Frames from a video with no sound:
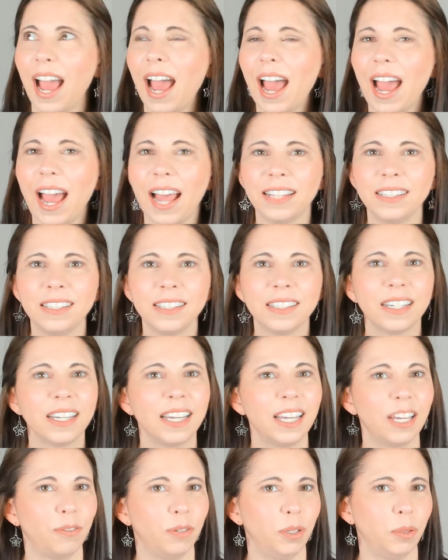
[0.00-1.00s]
And
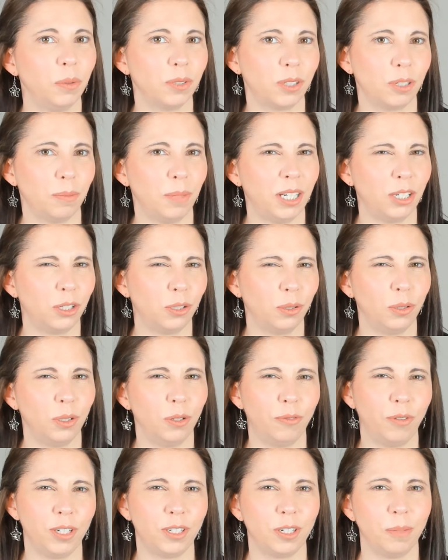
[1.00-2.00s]
if you want to make sure your
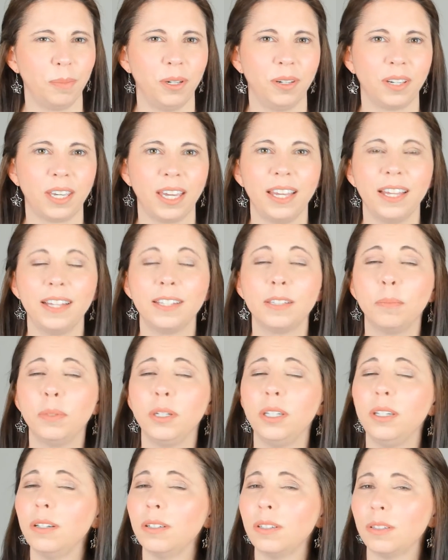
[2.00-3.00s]
photo book is
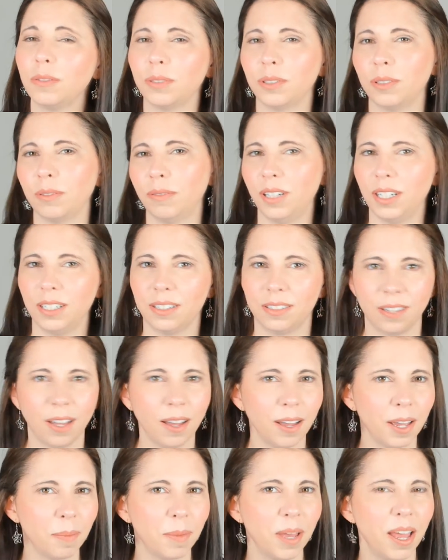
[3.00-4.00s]
beautiful first
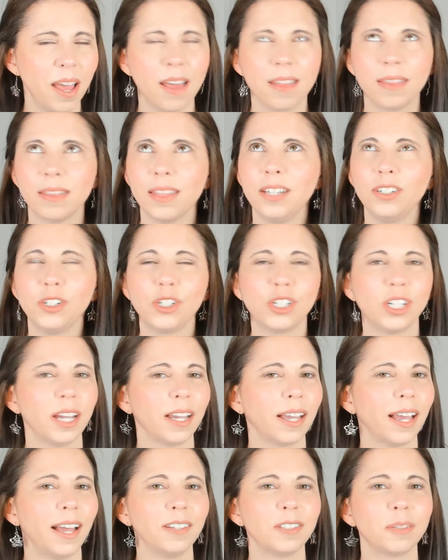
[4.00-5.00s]
time, then
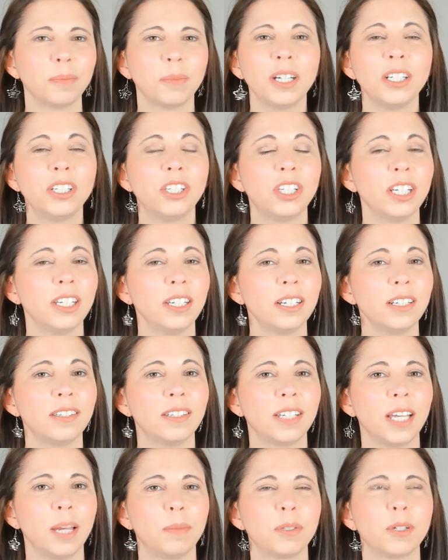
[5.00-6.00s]
check out my genius
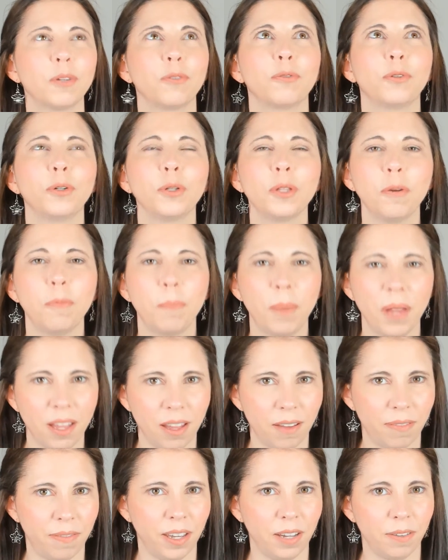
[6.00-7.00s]
tips for the
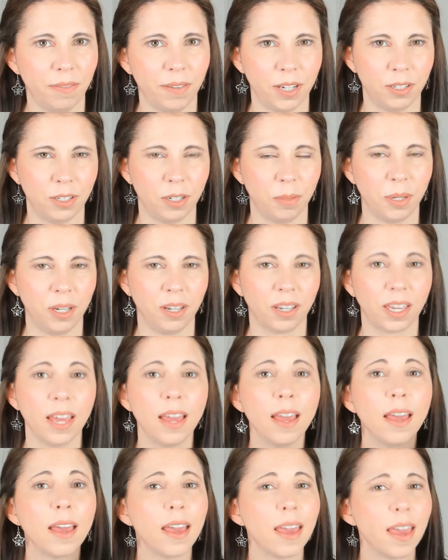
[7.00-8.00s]
perfect photo book
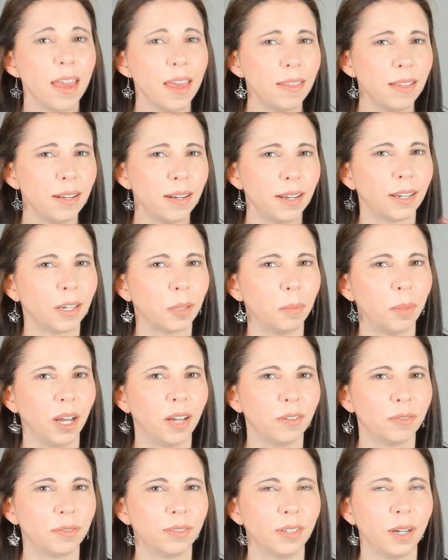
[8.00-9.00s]
in the link
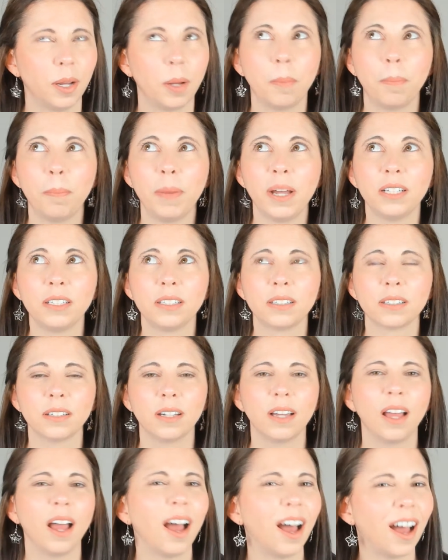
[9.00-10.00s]
above. But
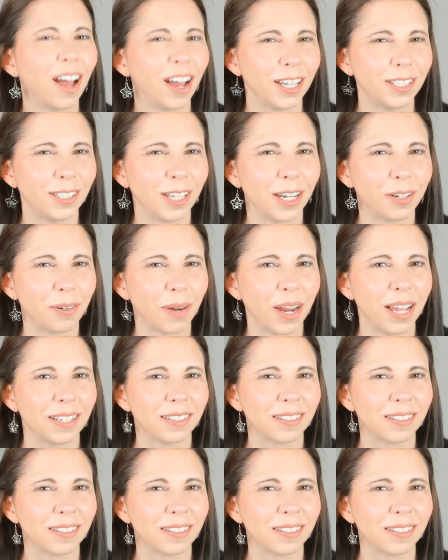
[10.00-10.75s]
I digress.